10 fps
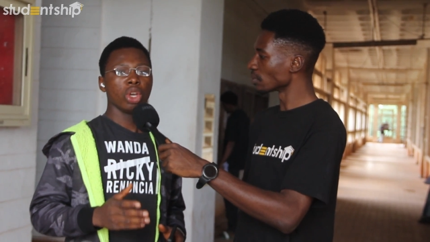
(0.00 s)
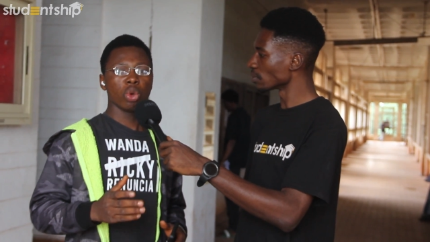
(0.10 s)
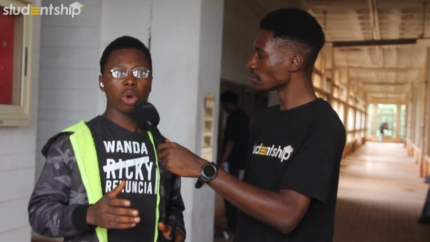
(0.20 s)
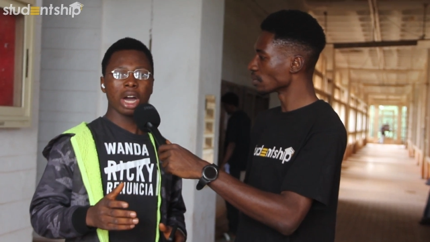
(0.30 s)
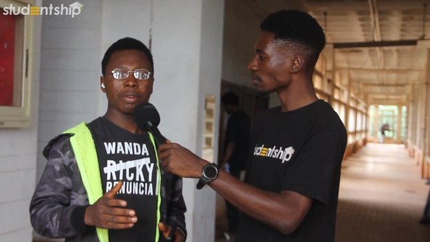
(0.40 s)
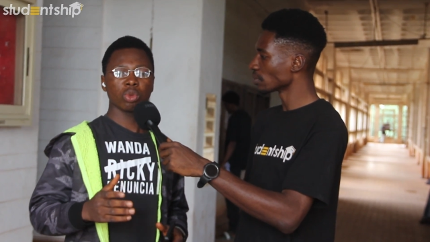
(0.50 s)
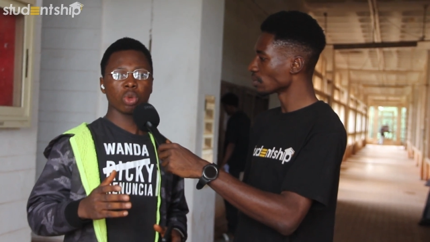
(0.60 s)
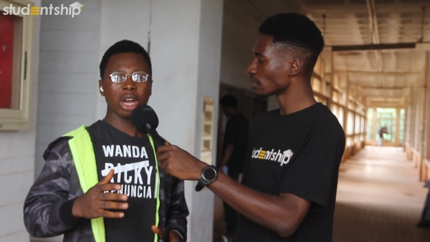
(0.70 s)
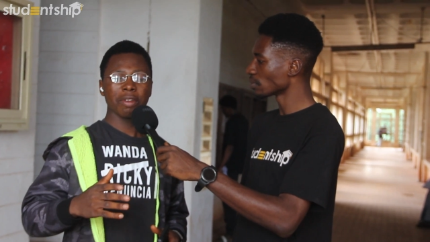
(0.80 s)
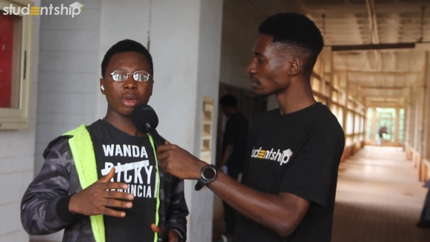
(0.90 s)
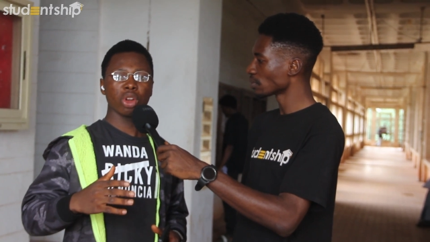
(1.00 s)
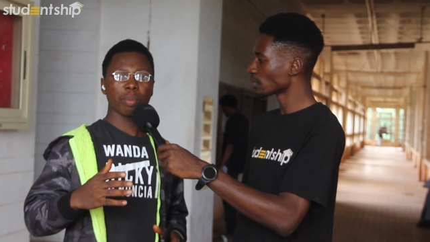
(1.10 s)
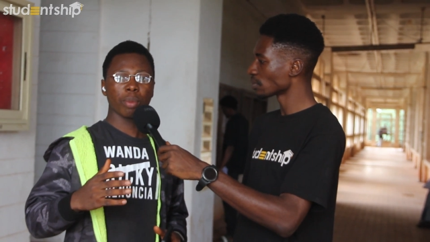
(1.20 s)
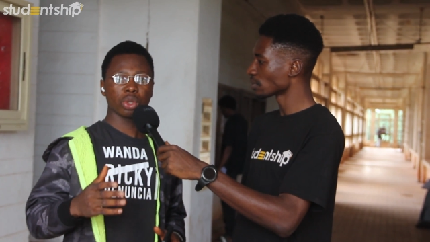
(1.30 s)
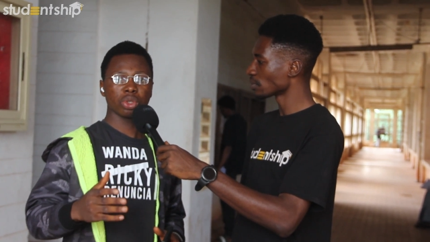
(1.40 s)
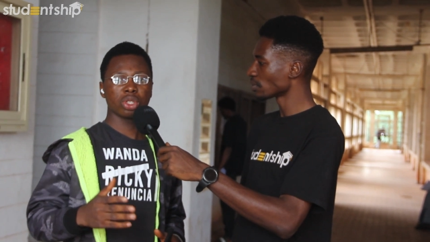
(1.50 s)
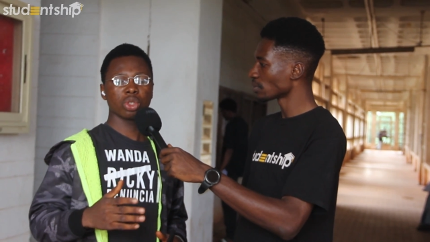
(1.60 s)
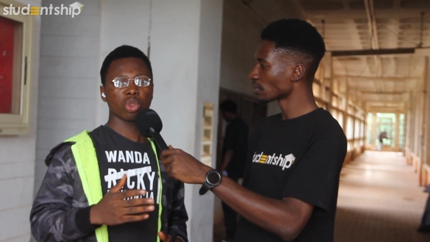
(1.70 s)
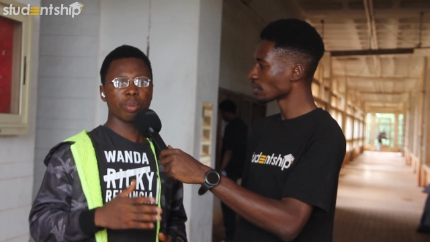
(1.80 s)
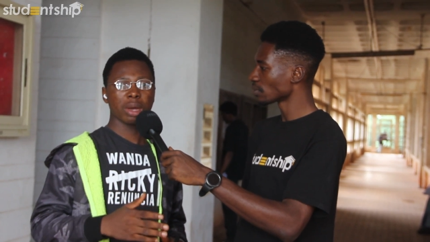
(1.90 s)
Speaker 1: you have many opportunities
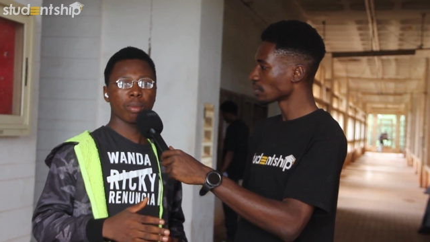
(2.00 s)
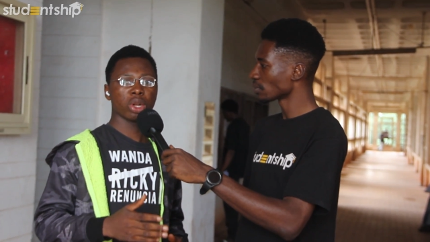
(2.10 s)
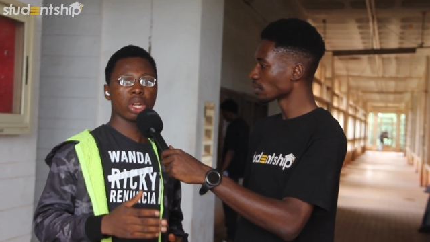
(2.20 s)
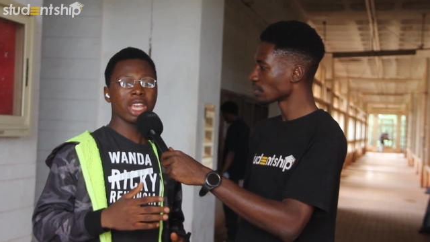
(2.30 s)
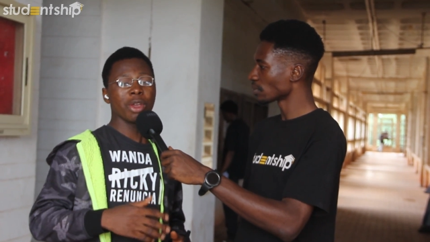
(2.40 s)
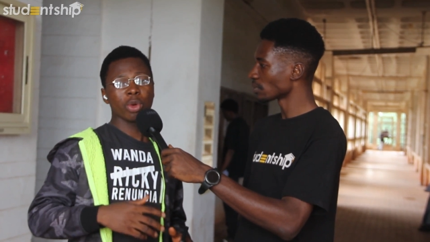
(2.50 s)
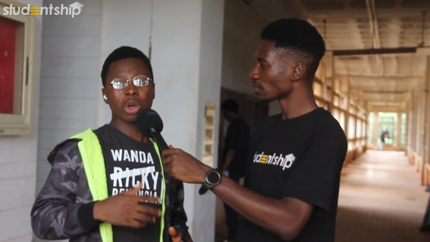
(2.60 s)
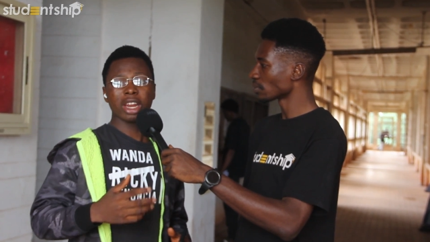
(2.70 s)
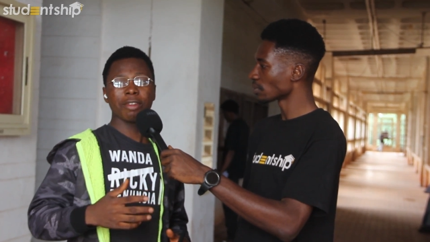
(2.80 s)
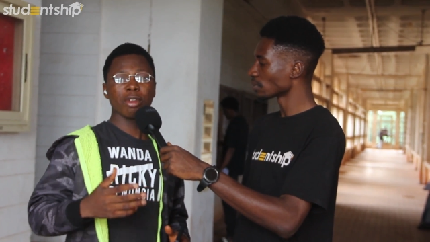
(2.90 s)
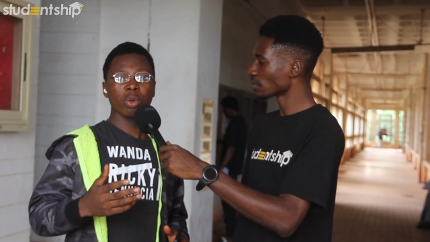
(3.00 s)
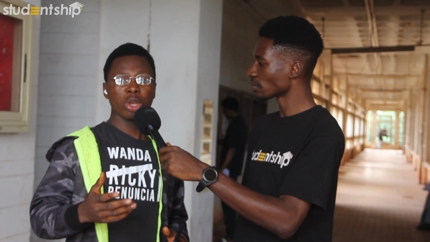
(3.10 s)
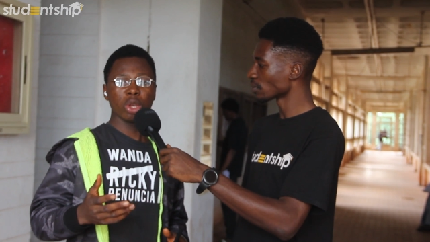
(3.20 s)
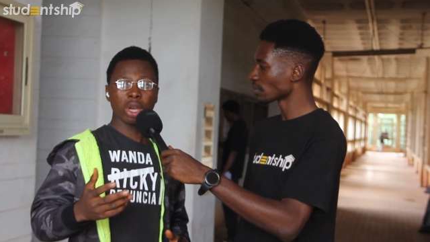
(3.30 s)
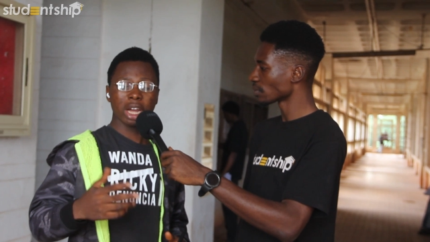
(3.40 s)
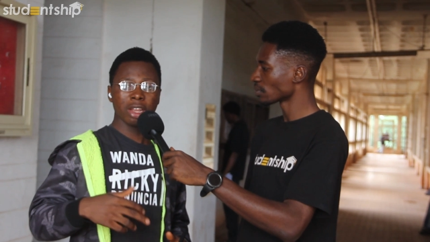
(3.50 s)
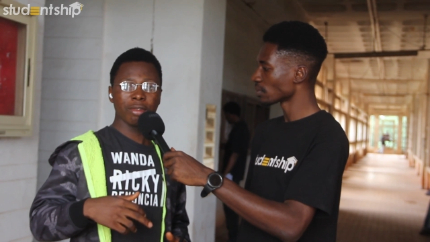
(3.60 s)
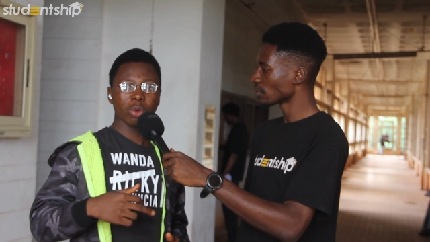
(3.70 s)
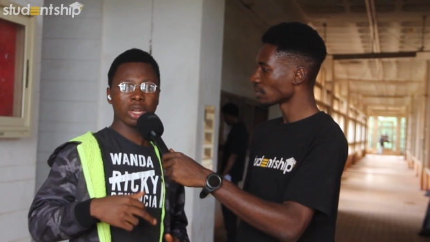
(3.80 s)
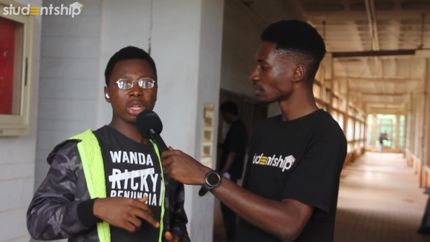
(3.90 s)
to make money. You can even
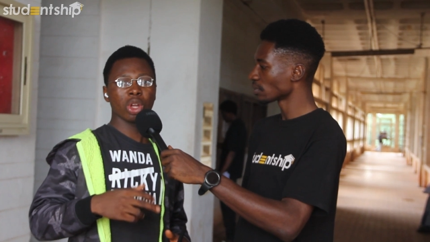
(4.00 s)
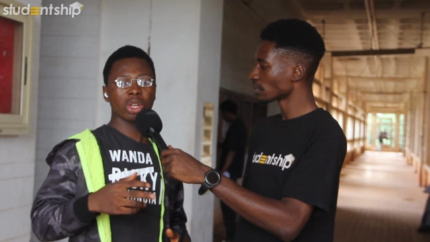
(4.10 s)
in